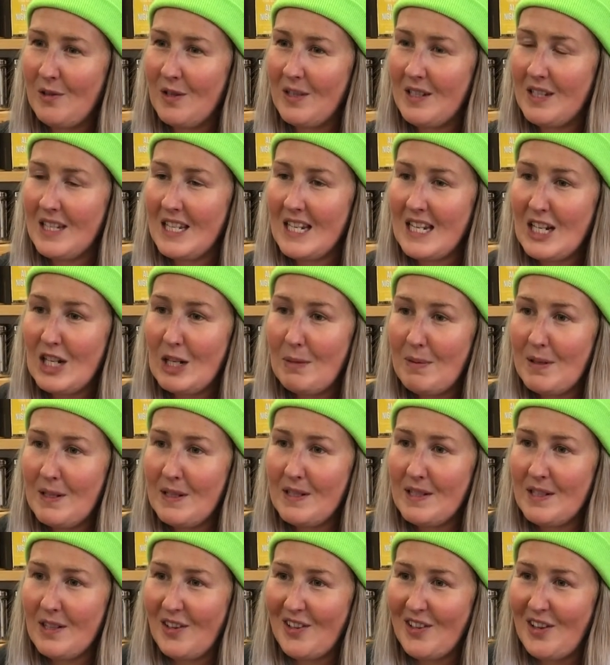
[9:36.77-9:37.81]
tea clubbers
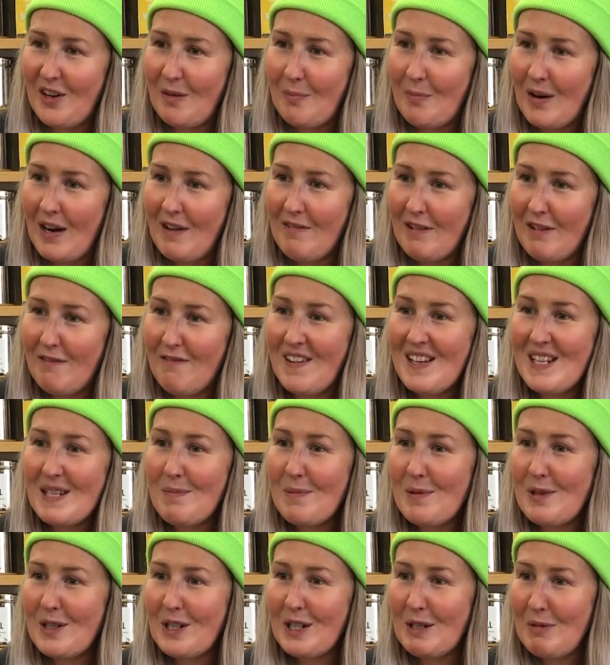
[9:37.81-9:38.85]
on our private
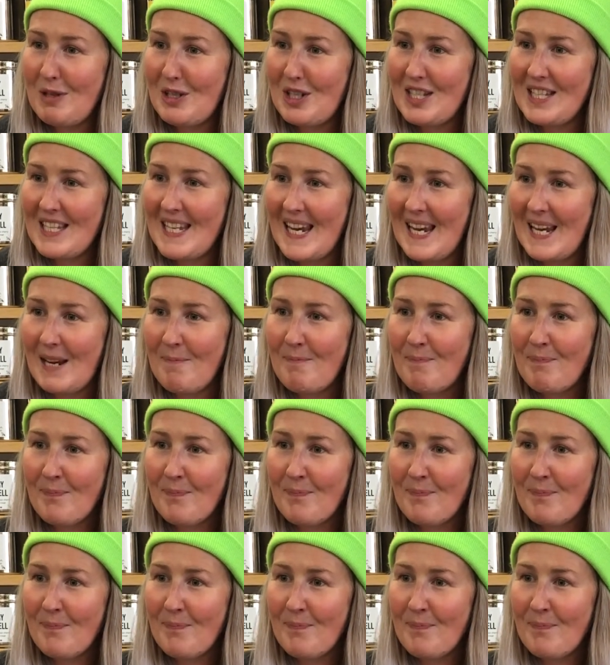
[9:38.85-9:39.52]
Facebook community.